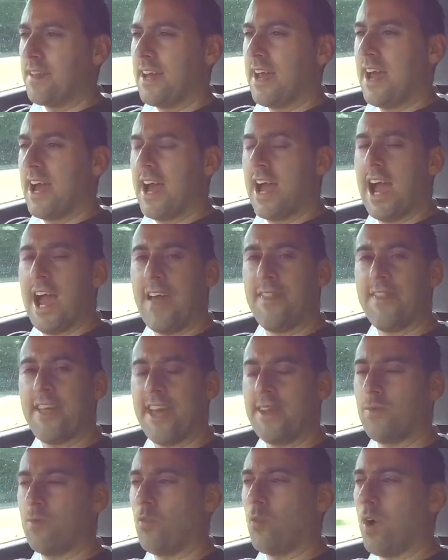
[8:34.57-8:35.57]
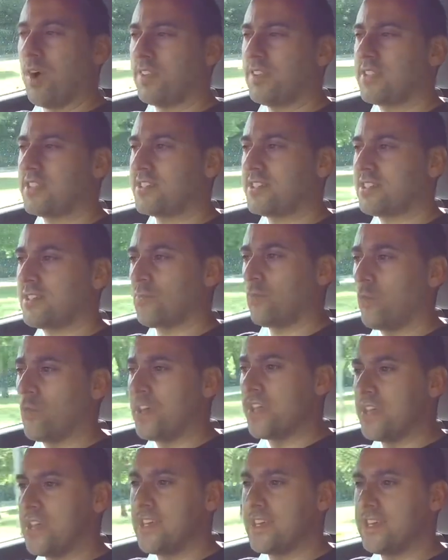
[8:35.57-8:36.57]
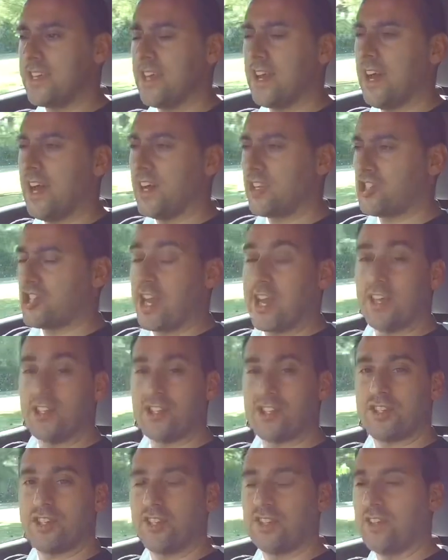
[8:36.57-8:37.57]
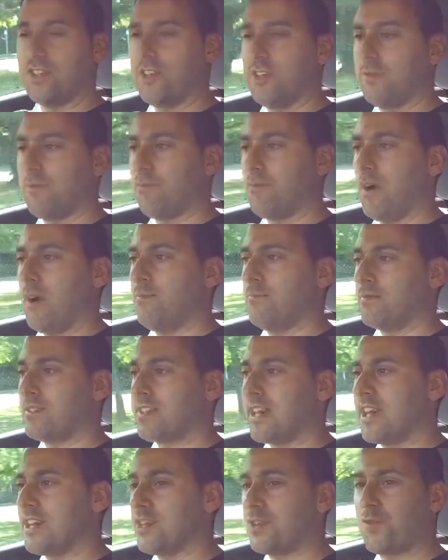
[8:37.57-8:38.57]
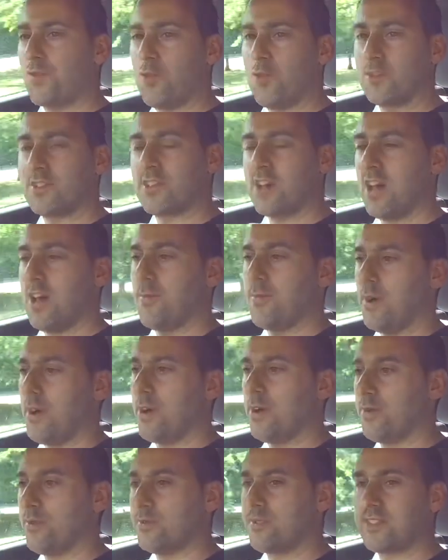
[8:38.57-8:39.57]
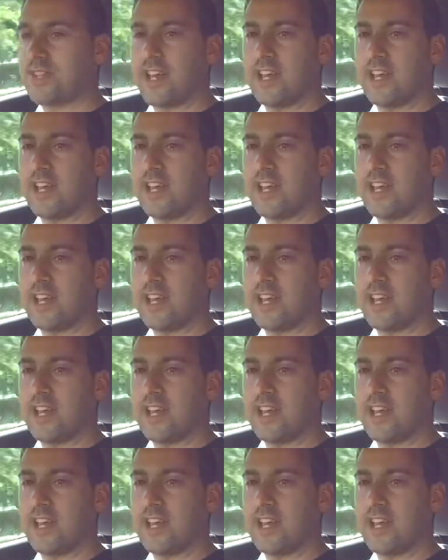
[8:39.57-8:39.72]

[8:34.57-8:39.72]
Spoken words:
And then once we changed to the stage 4 turbo, stage